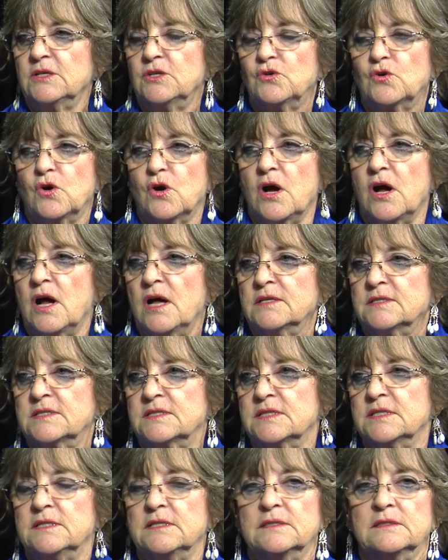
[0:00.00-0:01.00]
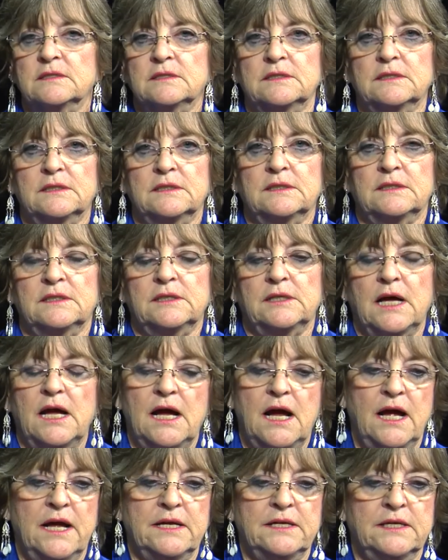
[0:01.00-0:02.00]
across, and
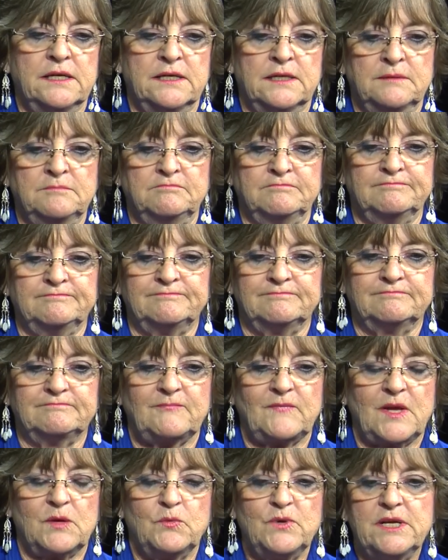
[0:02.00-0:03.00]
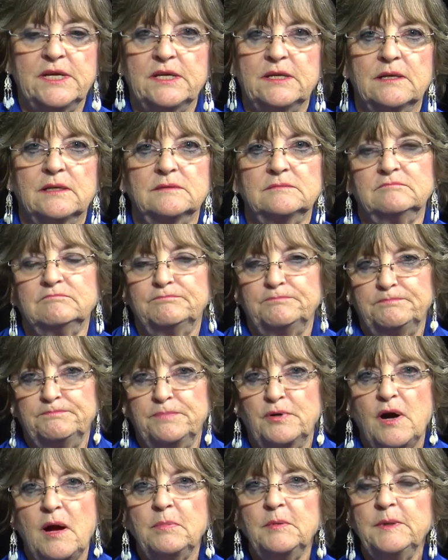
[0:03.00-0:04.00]
I, um, we get
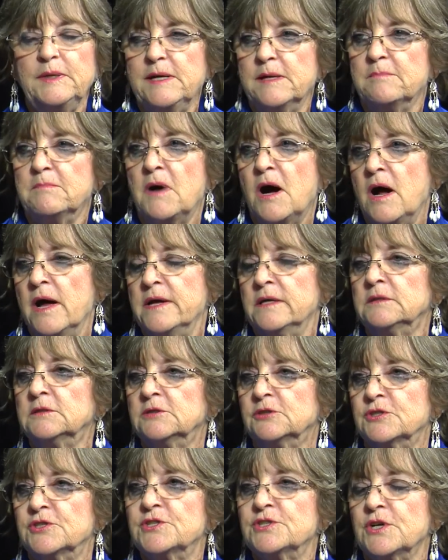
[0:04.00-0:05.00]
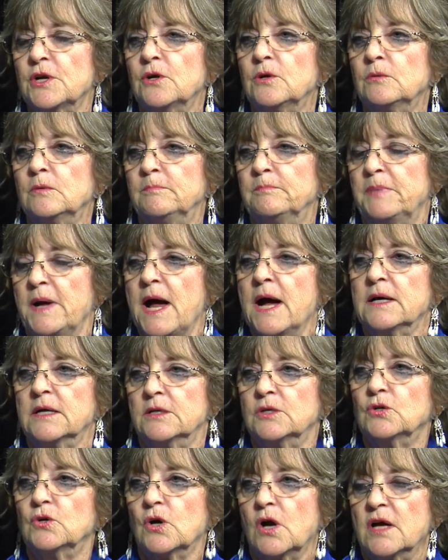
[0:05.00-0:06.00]
probably a mile or so back
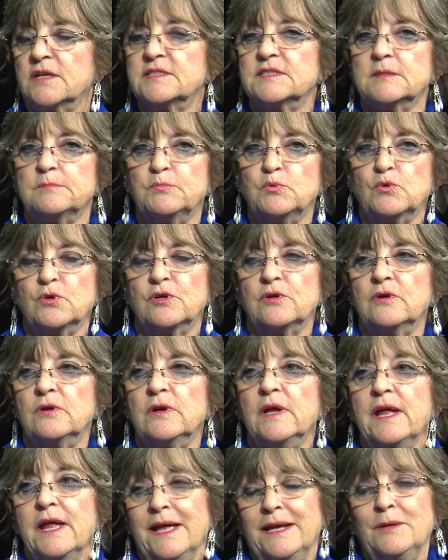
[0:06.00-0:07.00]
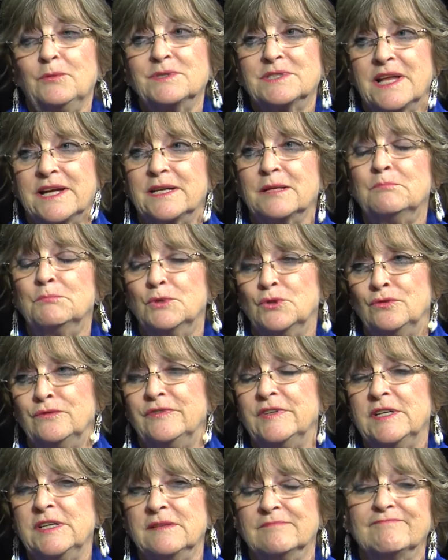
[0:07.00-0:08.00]
across the border. It was like a
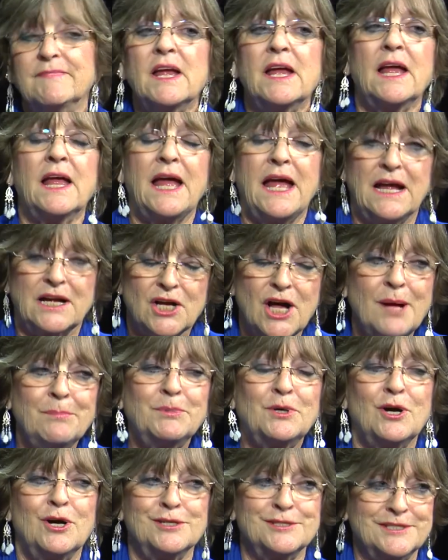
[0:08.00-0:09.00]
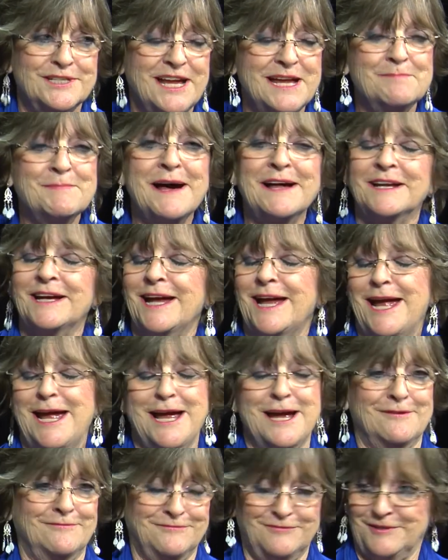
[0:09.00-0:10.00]
movie. Cop cars came out of
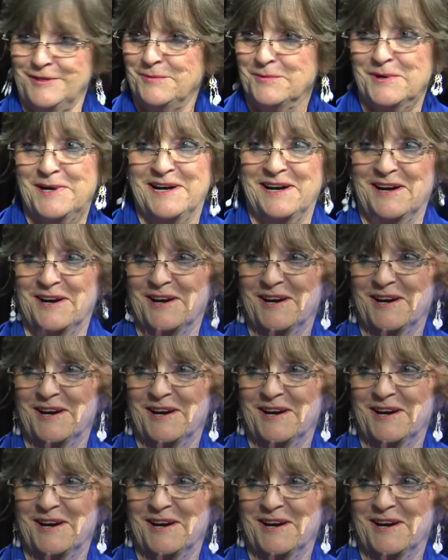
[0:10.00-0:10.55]
everywhere.